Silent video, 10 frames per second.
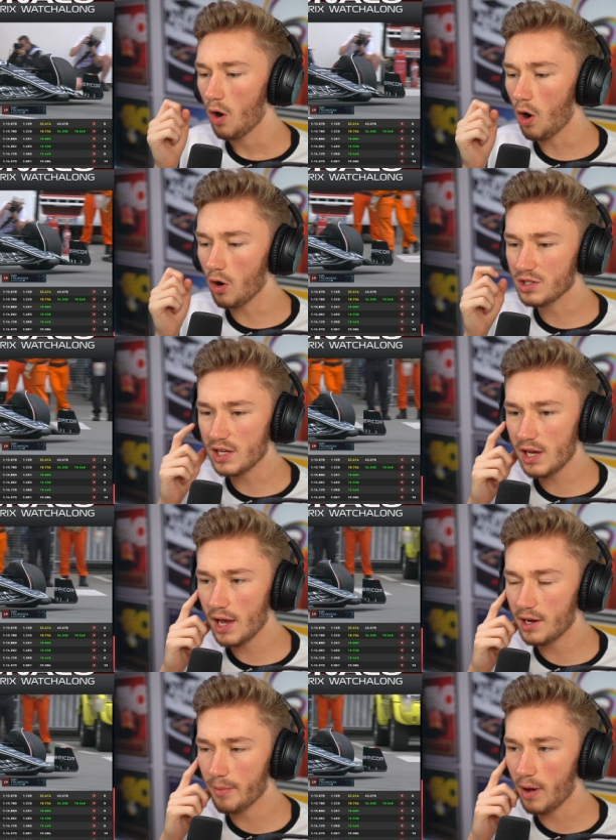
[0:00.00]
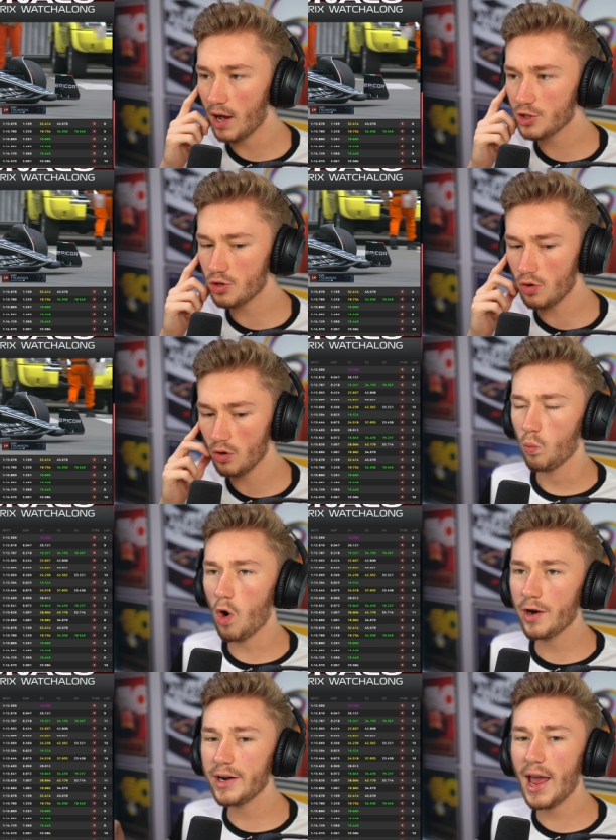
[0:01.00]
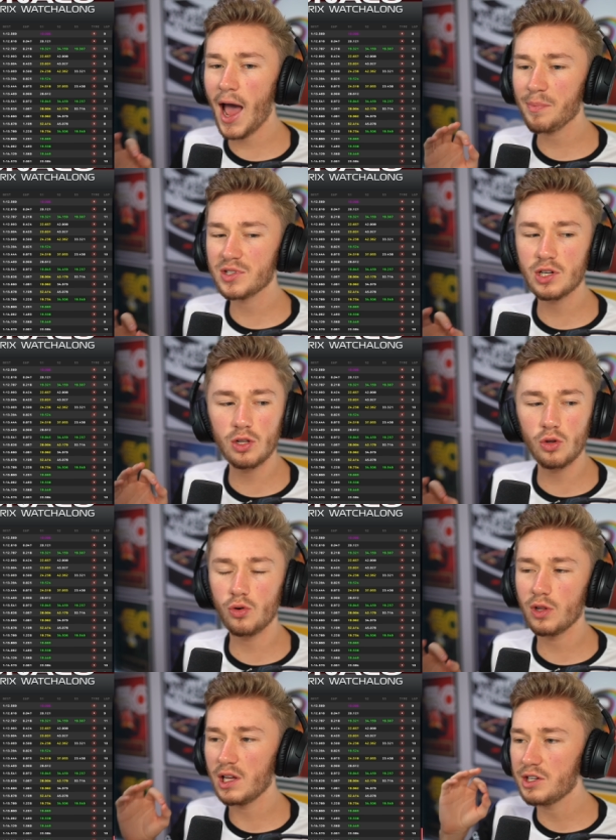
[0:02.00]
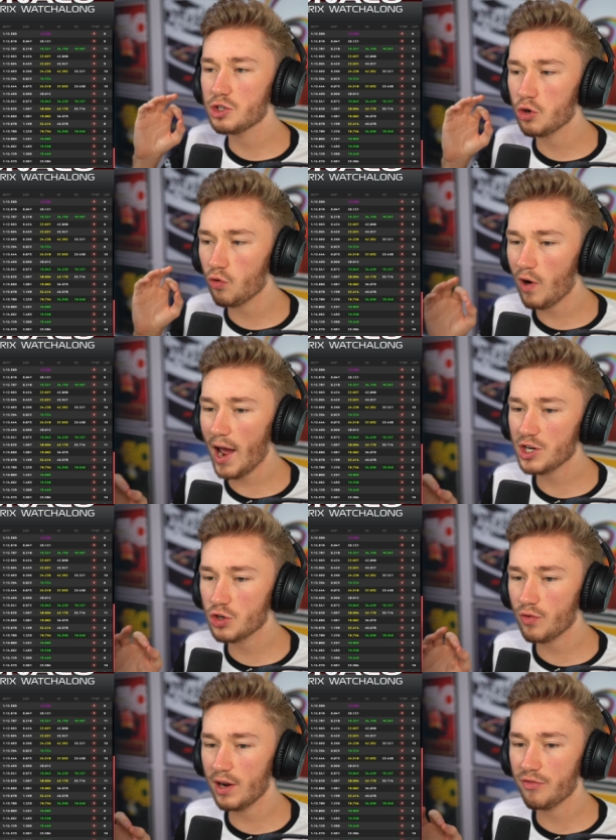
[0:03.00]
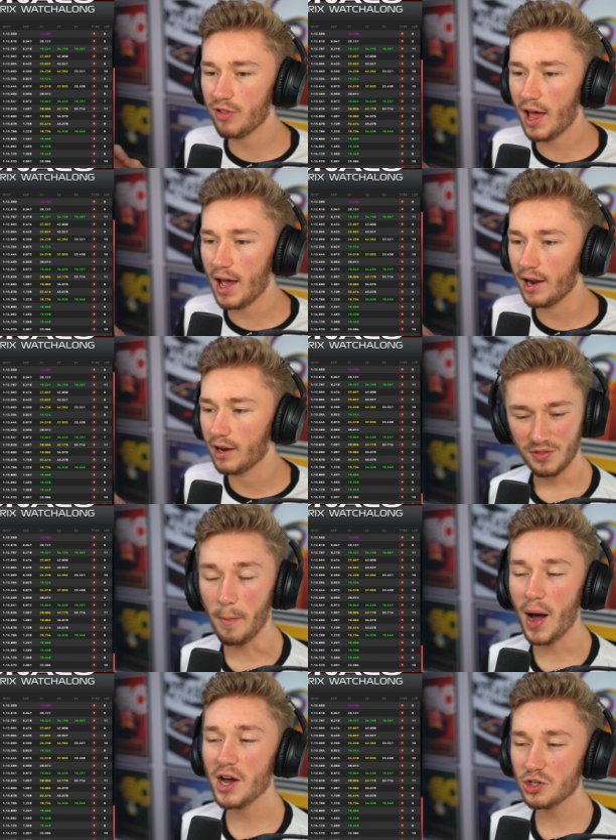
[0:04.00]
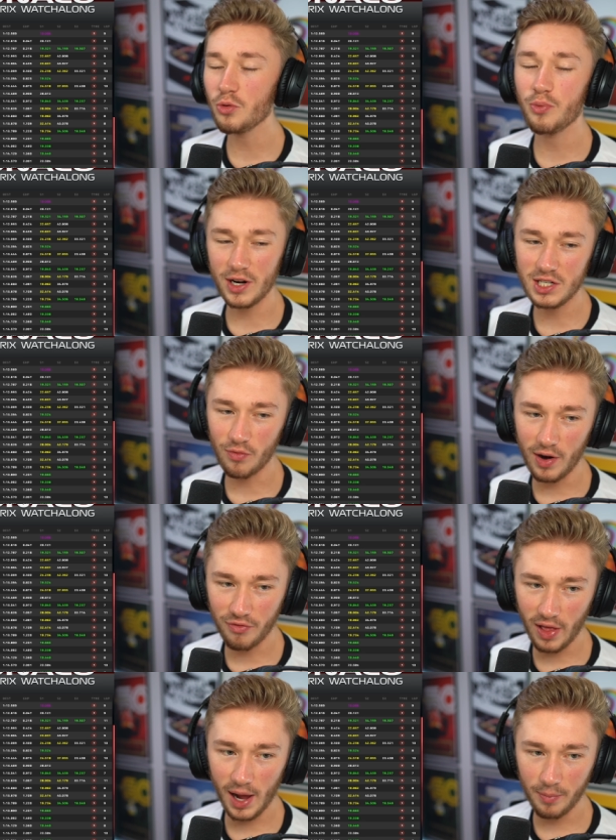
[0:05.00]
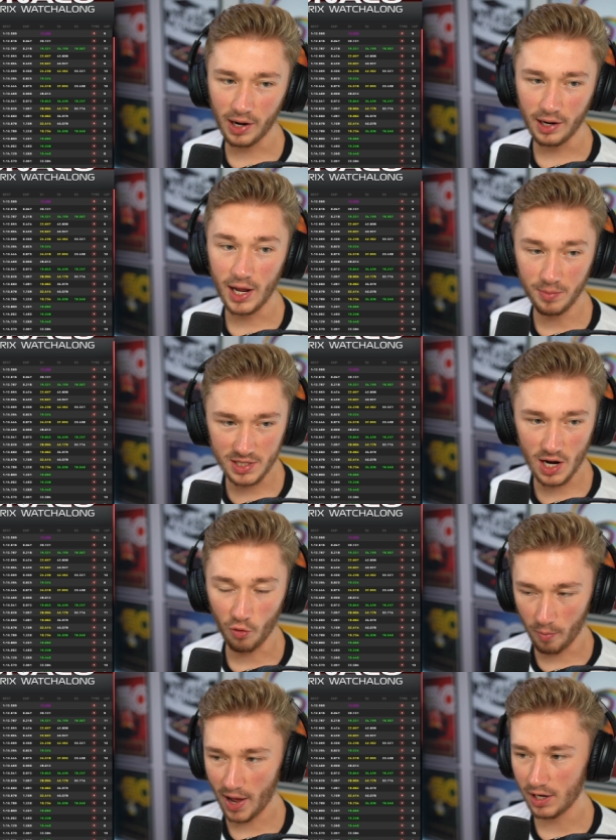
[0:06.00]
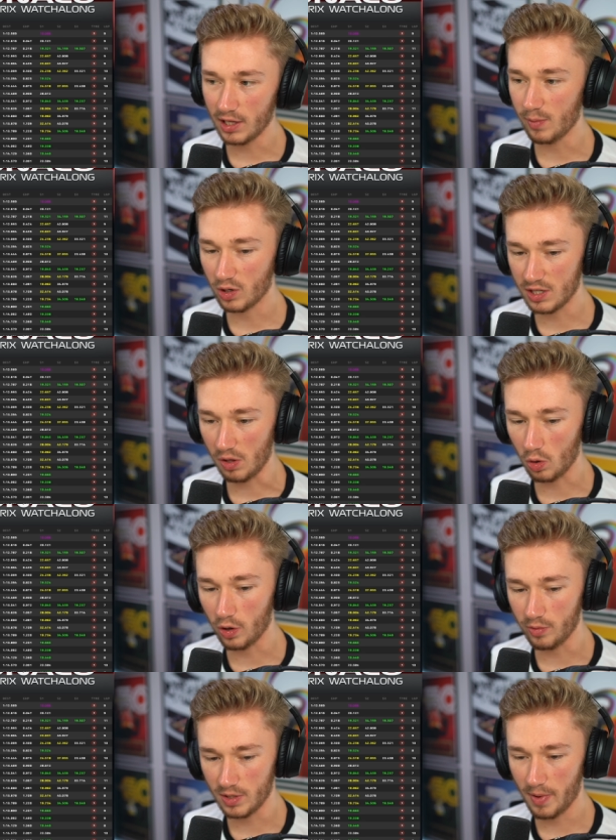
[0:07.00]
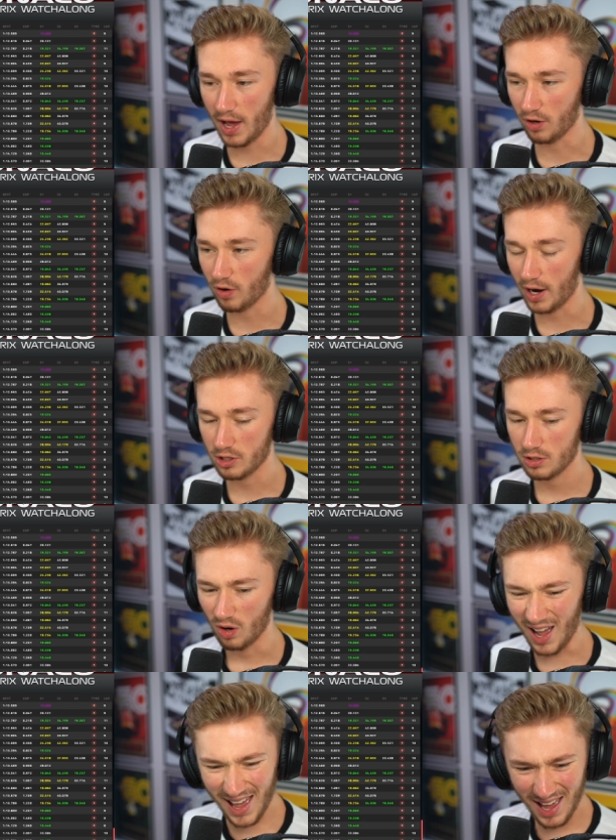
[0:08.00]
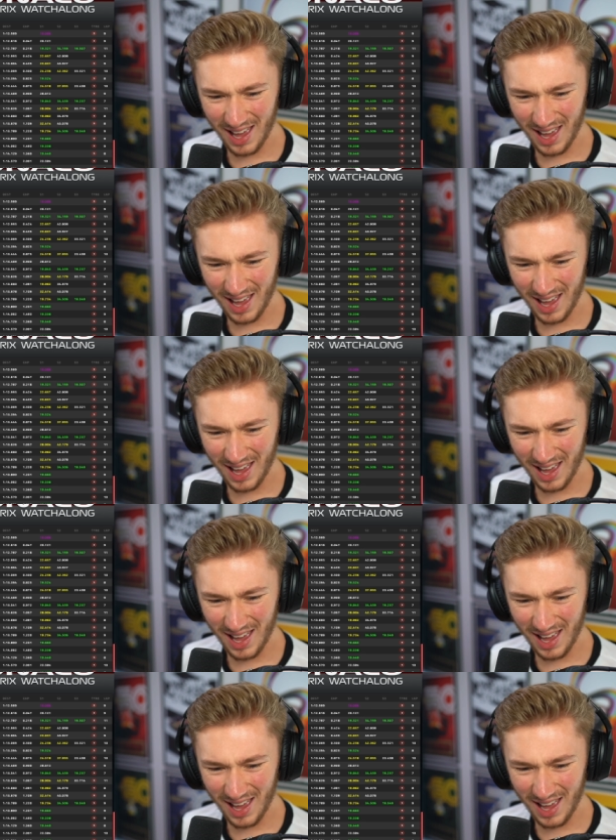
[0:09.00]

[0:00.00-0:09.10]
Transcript: Oh, has he hit a marshal? What an absolutely trash red flag. The marshal pressed the red flag button himself manually because he thought it was a bad crash. Huh?